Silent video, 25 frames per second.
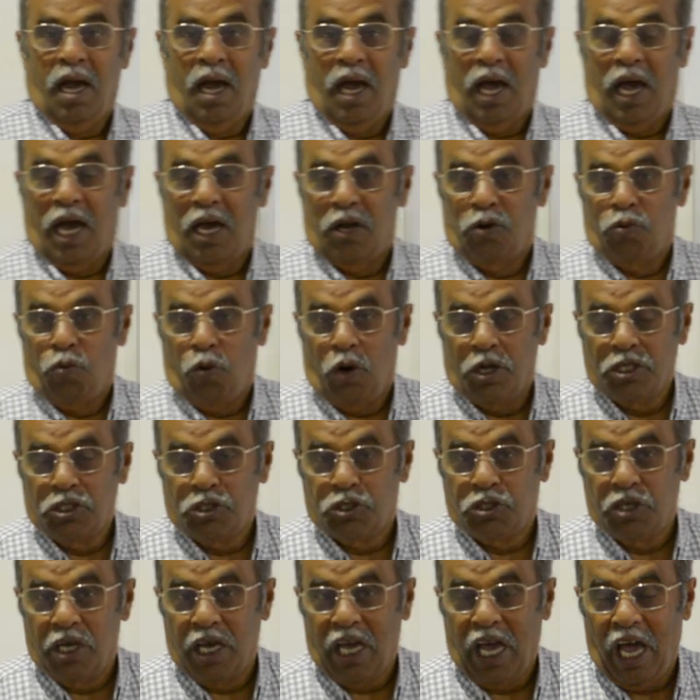And
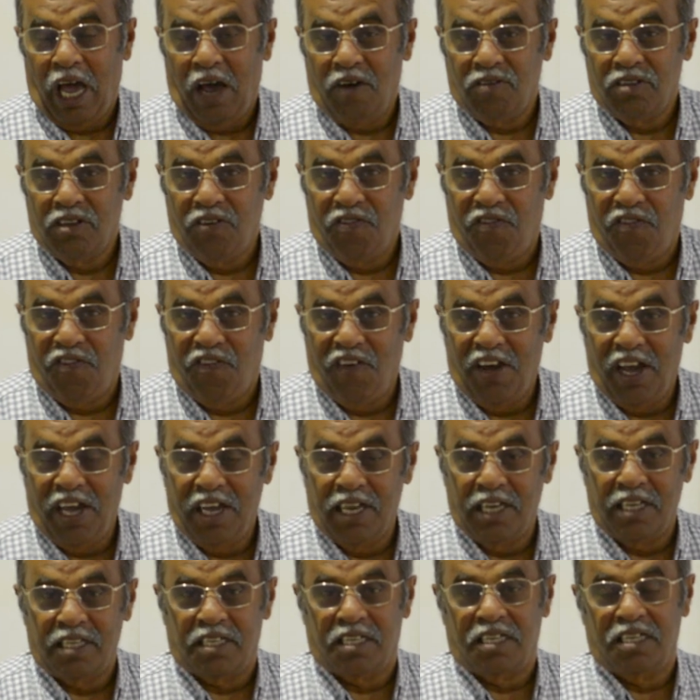once you have the
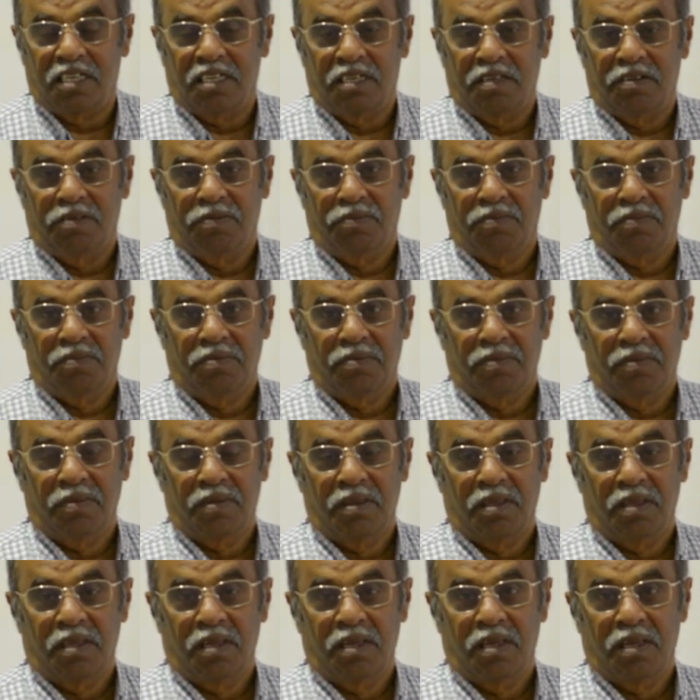faith,
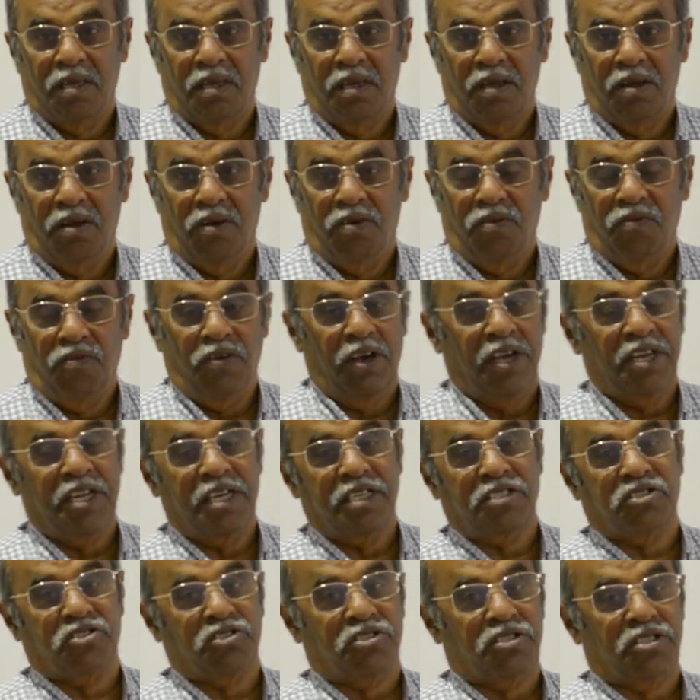
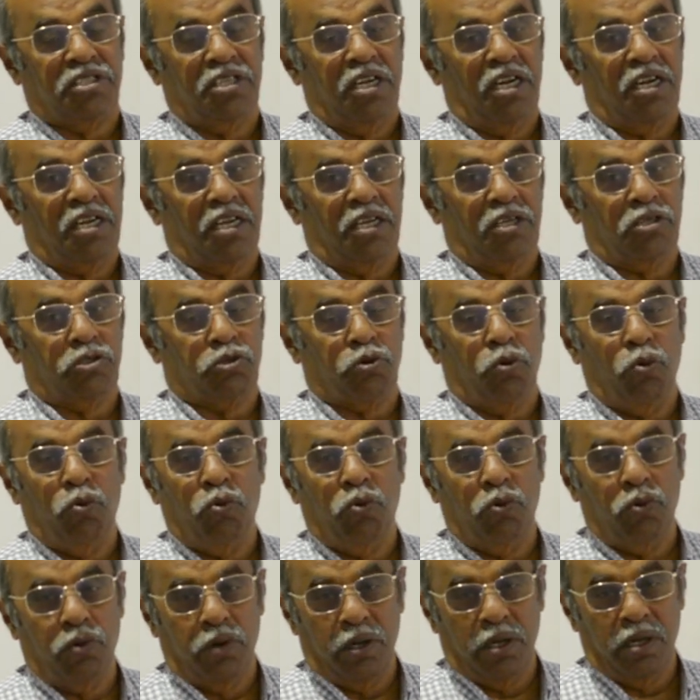various children,
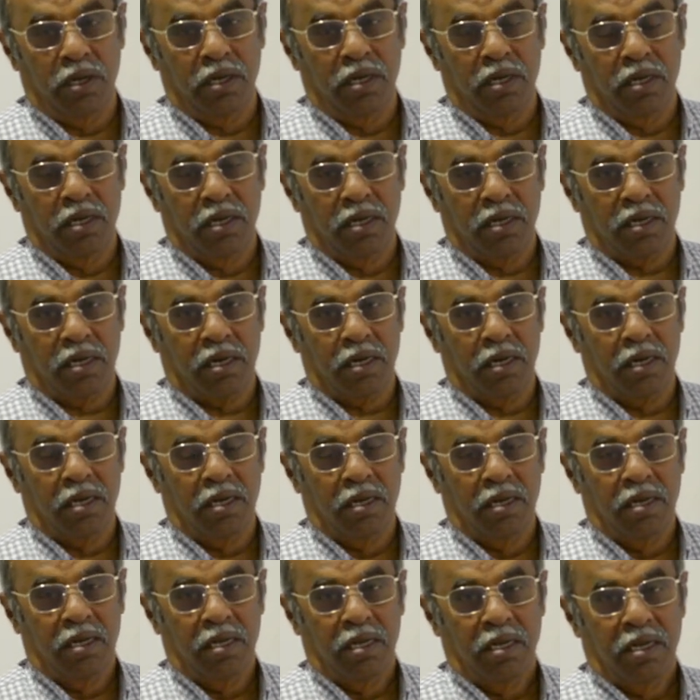school,
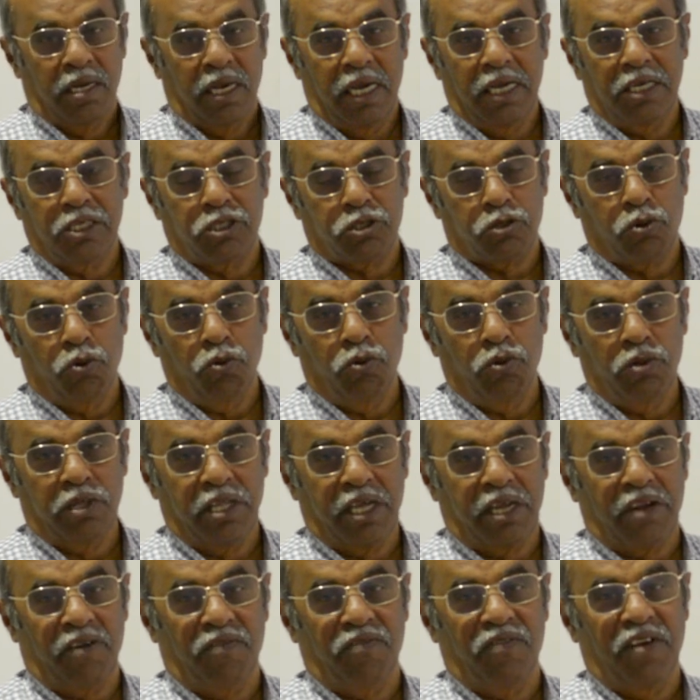in school
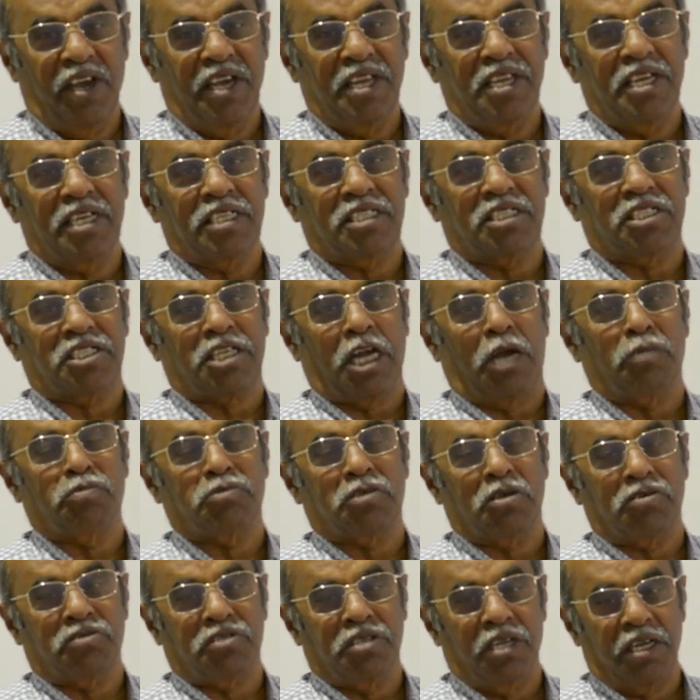there are various
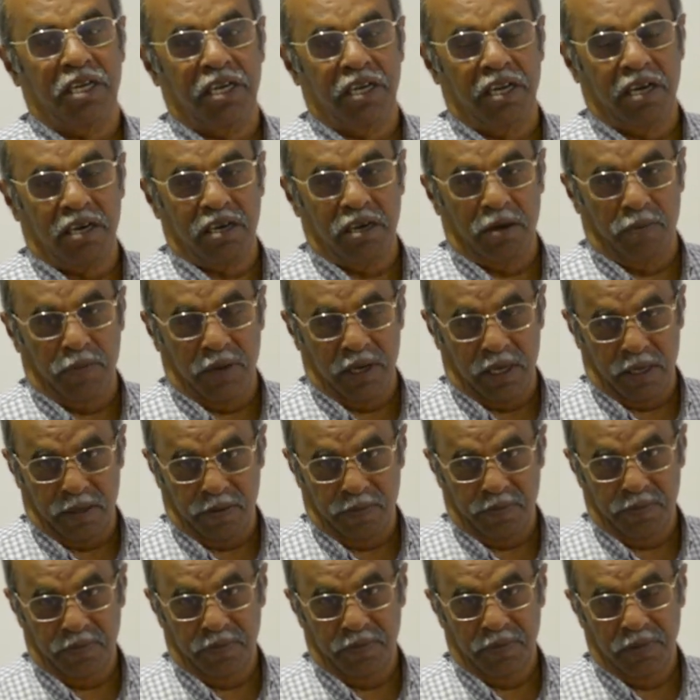types of children are coming.
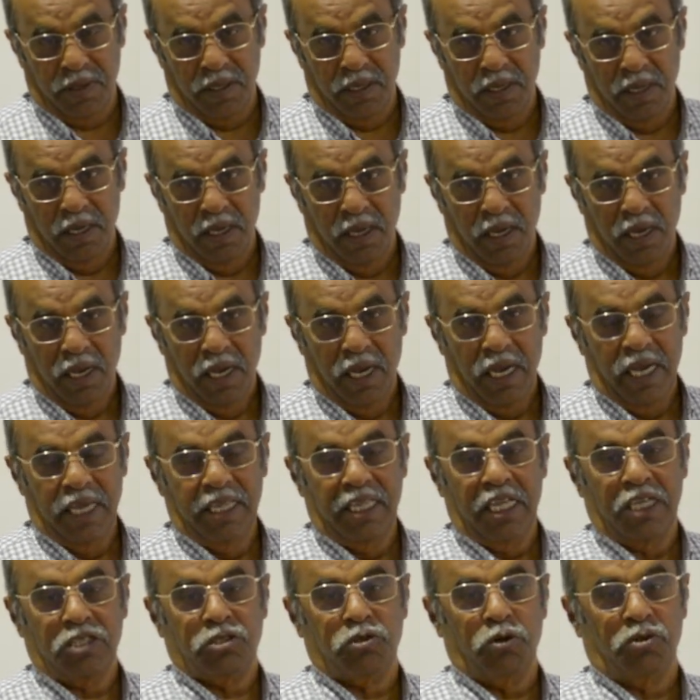
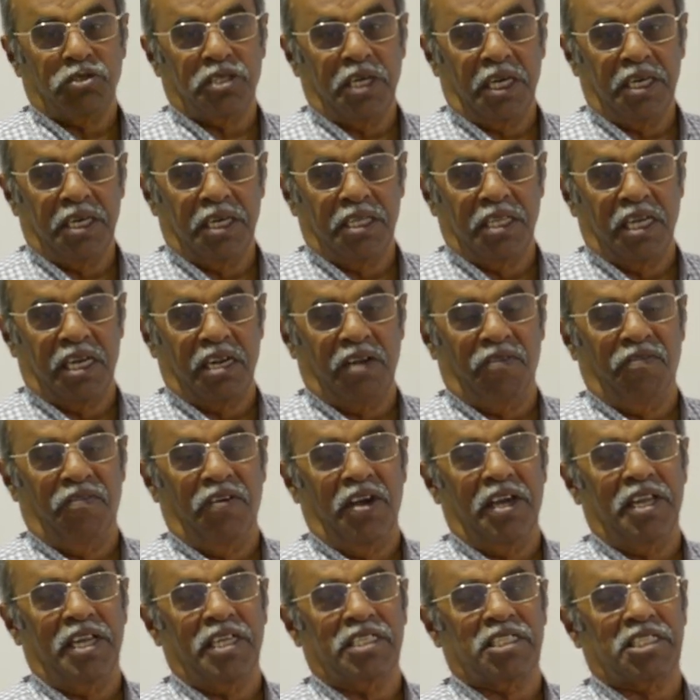In the society there are
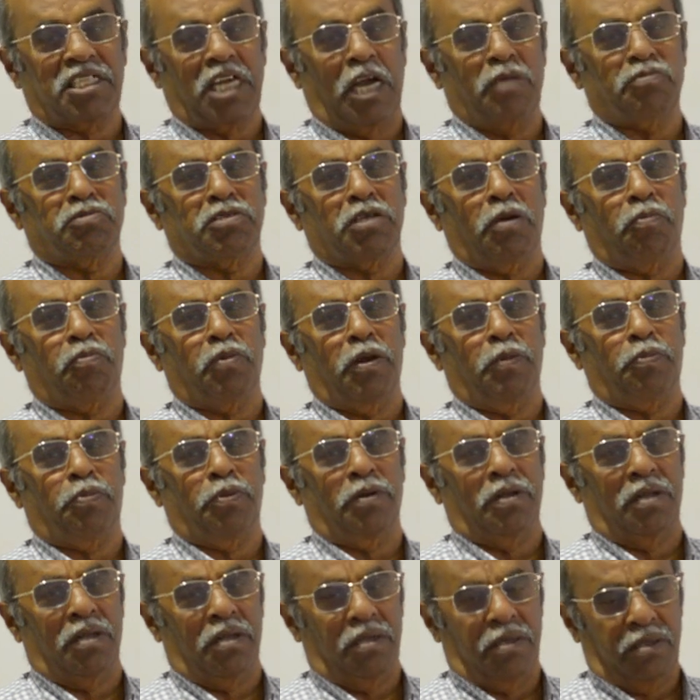various types of
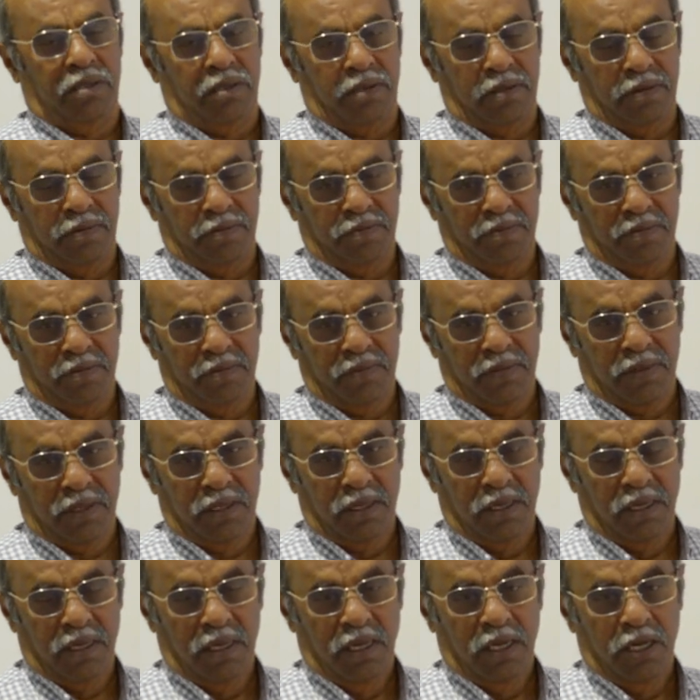people
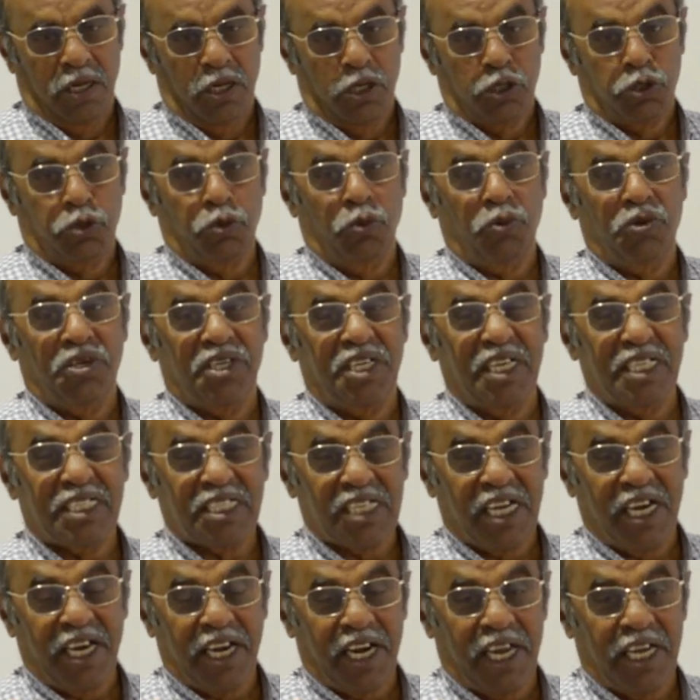to
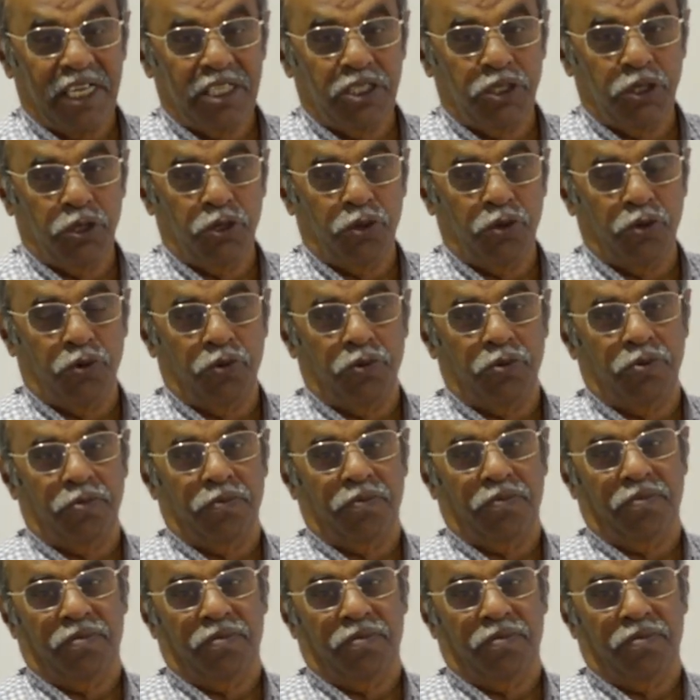discourage you.